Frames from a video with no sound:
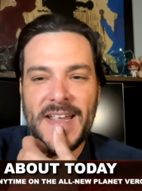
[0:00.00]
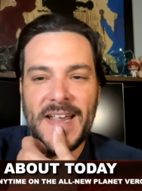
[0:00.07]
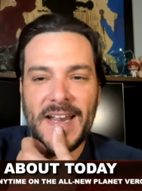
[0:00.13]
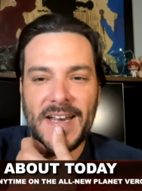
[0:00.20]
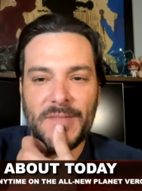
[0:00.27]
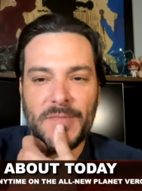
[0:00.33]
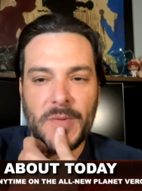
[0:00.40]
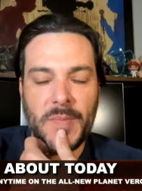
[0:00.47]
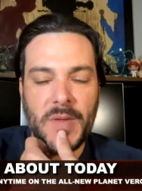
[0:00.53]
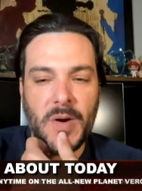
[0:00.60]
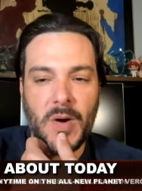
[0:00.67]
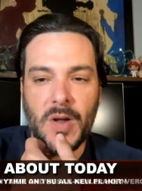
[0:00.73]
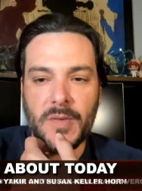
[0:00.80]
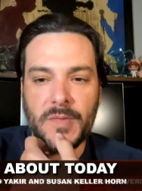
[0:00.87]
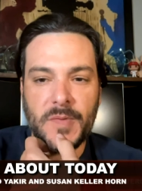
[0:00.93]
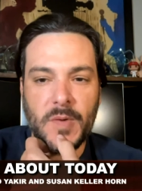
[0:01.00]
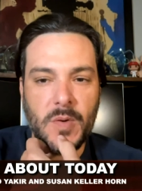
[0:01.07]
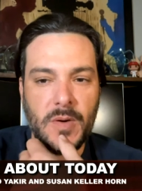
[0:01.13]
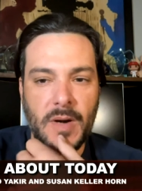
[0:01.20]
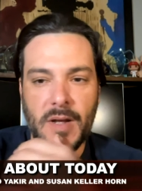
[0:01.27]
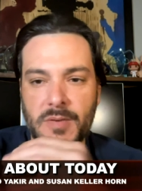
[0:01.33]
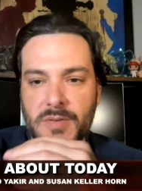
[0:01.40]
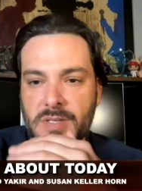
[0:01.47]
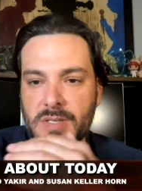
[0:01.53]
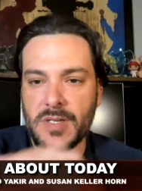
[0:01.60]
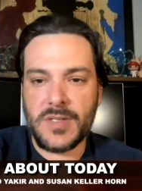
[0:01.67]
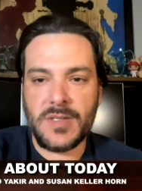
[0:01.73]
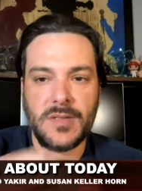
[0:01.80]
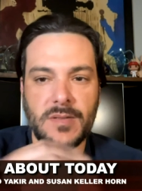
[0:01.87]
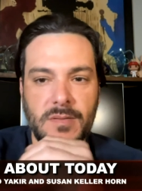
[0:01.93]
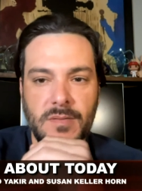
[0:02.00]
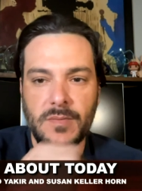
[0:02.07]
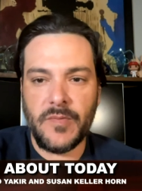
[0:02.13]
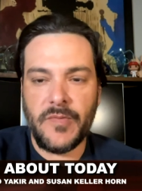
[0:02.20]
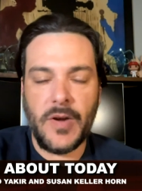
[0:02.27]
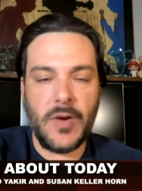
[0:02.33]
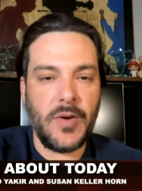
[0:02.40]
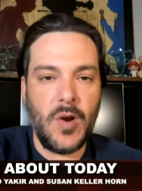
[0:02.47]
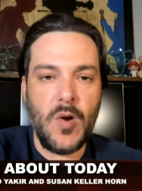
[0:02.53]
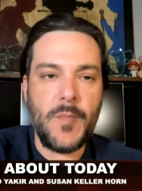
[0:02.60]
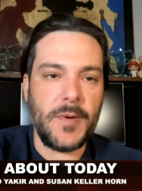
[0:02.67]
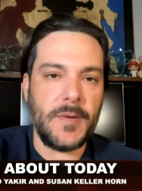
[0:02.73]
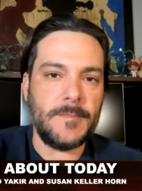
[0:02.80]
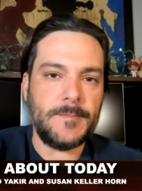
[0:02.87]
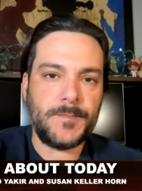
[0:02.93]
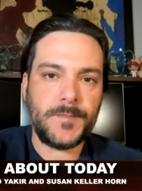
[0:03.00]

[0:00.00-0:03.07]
And from there on forward, I was just very open.